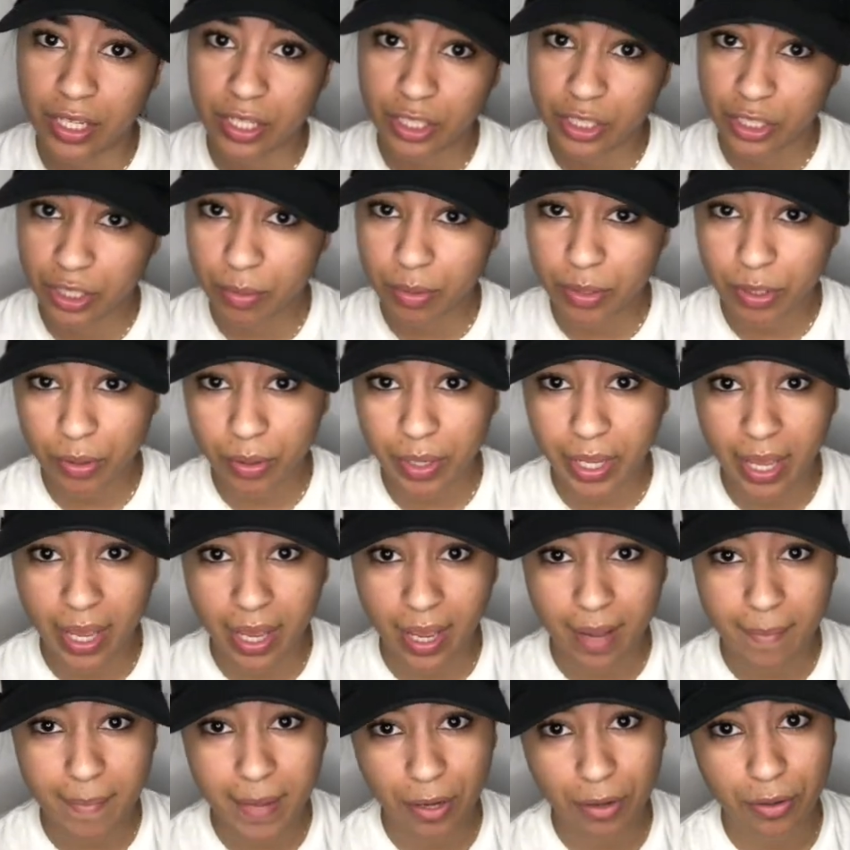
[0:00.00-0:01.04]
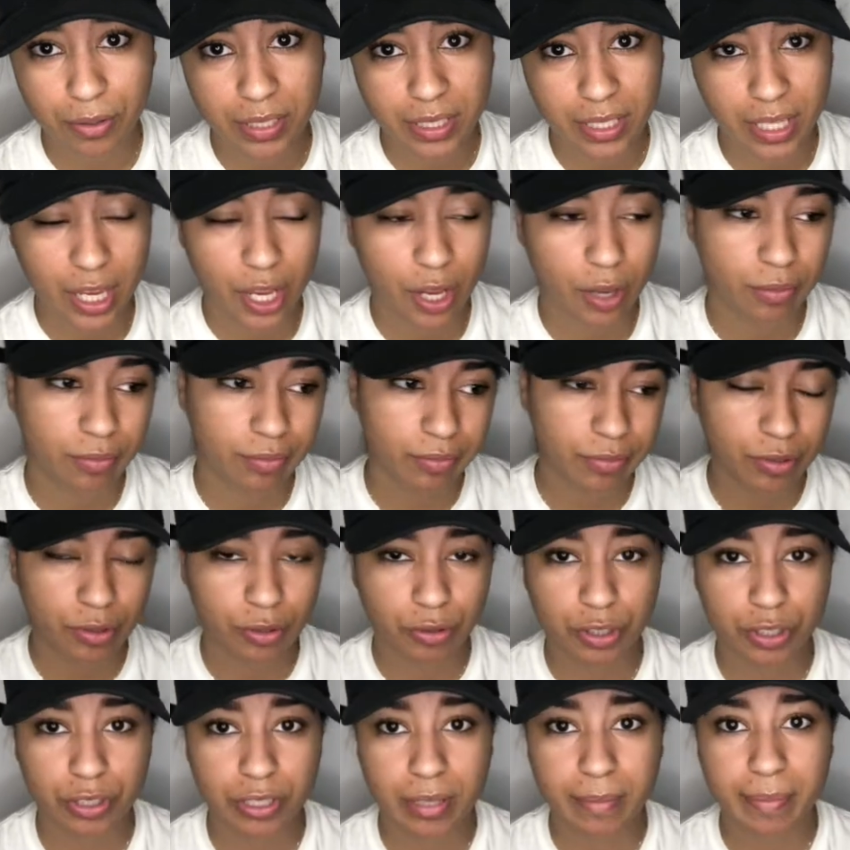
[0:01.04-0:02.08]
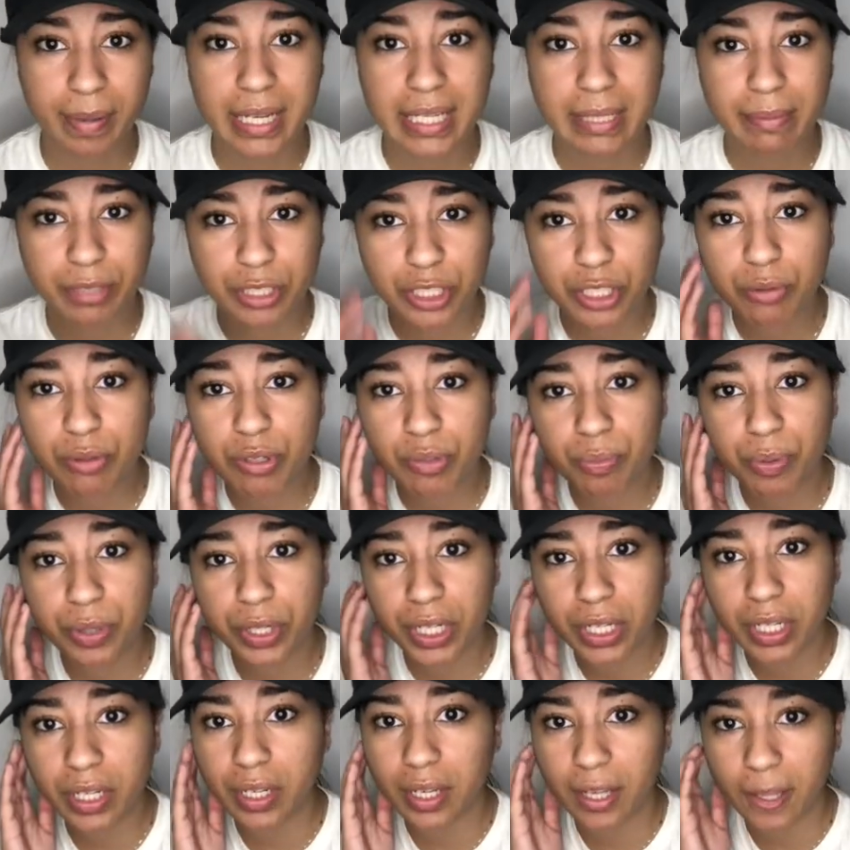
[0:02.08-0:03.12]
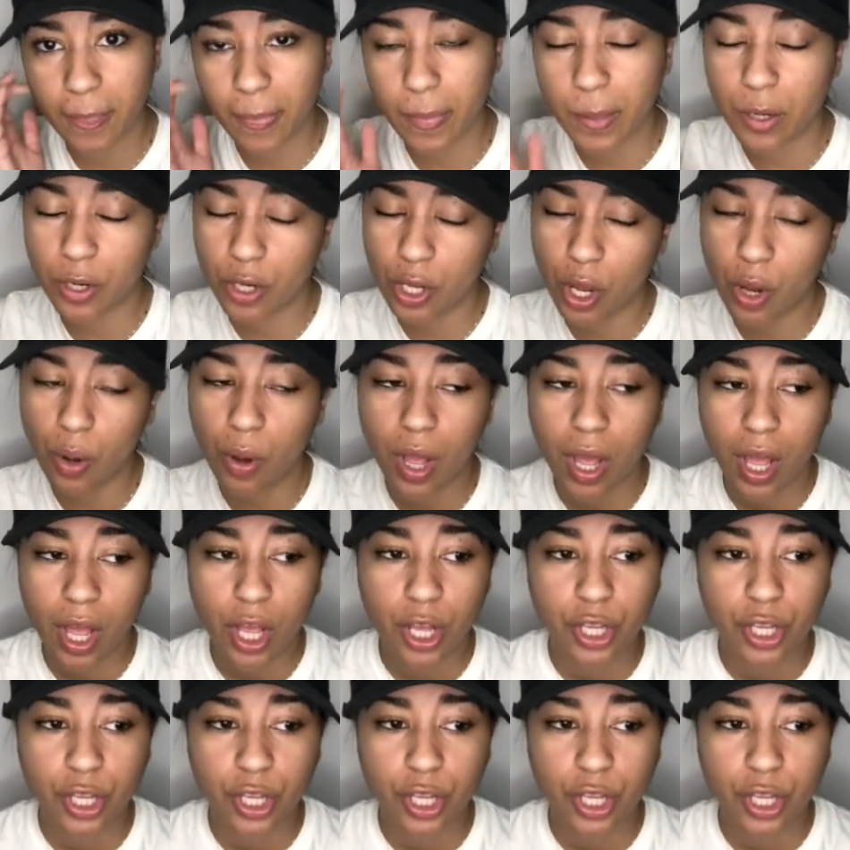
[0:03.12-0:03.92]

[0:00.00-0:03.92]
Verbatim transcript: She was okay. I'm not going to say, you know, she was the best, but she was pretty good, you know.